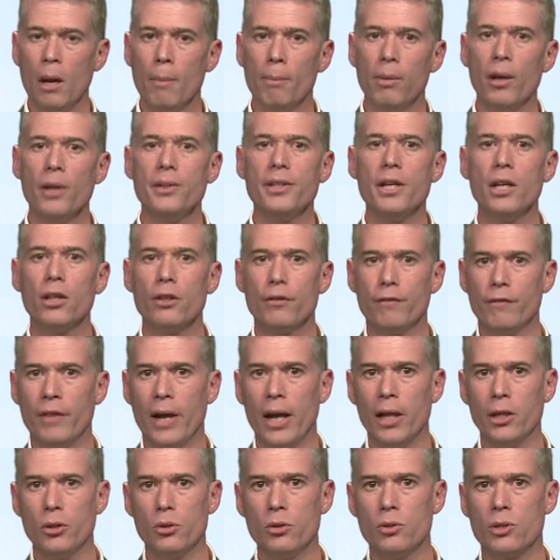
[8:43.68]
Plotting the
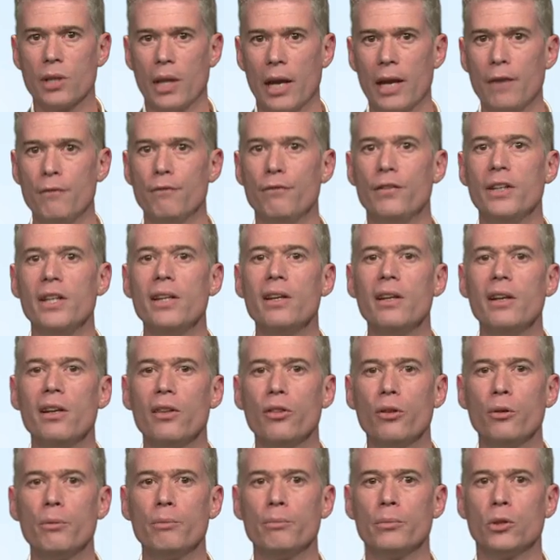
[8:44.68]
values and fitting
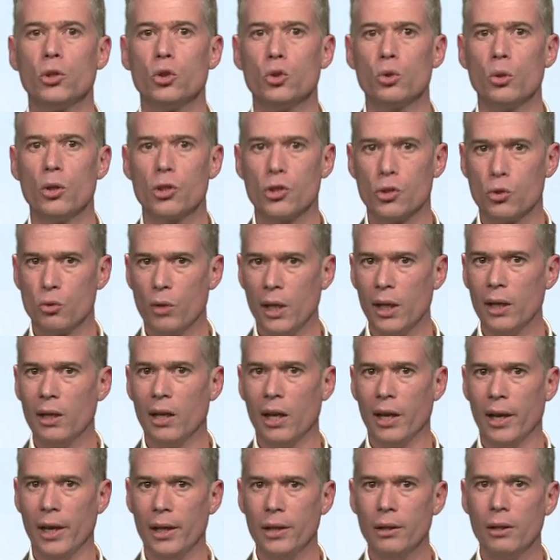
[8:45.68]
them to a straight
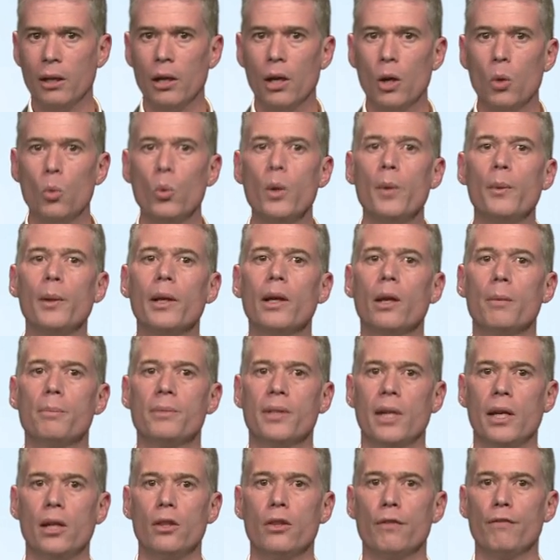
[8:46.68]
line, we will
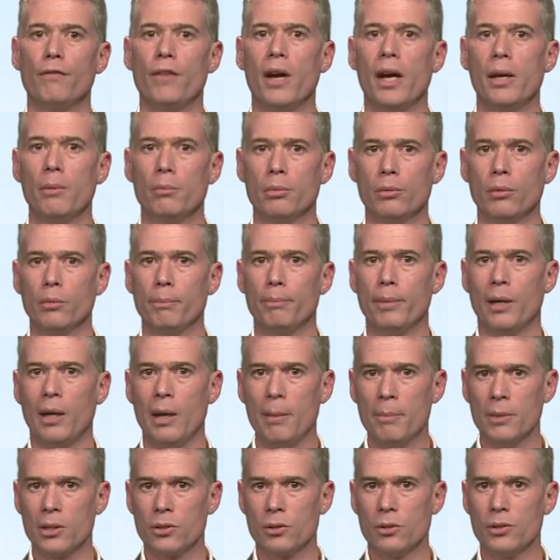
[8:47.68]
obtain the Weibull
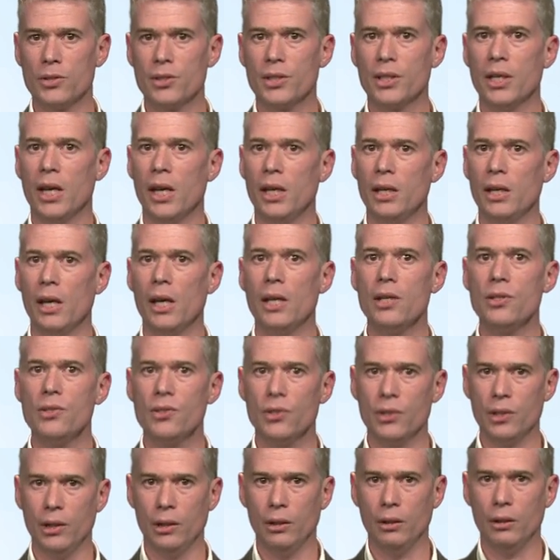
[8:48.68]
parameters k and
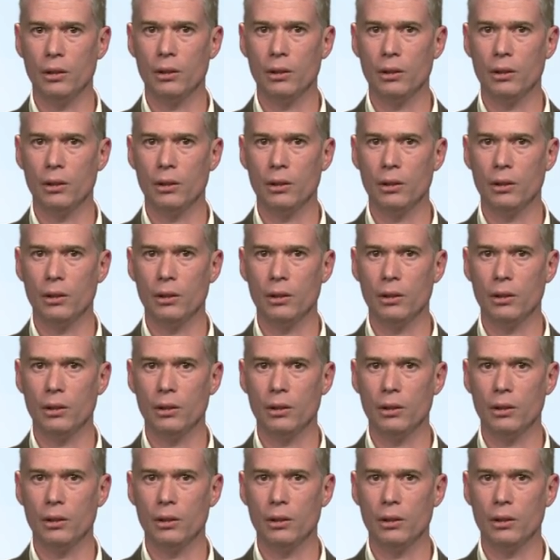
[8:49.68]
c.